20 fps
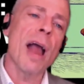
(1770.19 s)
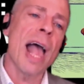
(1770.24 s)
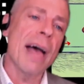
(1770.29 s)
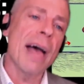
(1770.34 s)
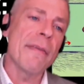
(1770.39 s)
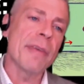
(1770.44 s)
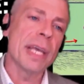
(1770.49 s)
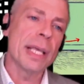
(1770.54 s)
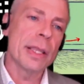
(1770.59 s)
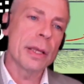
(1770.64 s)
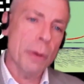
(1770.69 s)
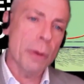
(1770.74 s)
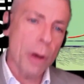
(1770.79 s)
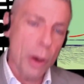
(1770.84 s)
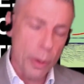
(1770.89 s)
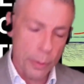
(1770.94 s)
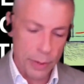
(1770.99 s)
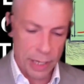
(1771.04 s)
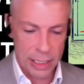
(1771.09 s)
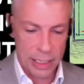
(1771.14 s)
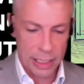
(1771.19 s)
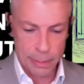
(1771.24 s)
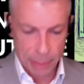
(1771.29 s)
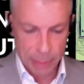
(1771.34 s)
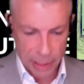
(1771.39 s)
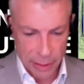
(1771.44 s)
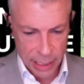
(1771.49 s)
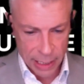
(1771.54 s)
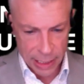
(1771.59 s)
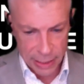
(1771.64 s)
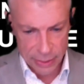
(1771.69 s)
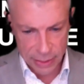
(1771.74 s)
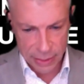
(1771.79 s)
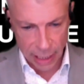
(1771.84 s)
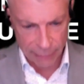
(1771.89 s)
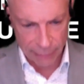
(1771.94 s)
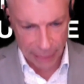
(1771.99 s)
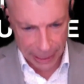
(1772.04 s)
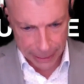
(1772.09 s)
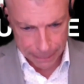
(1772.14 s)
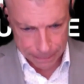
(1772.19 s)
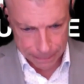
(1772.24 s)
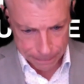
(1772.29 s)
having their own experience of it.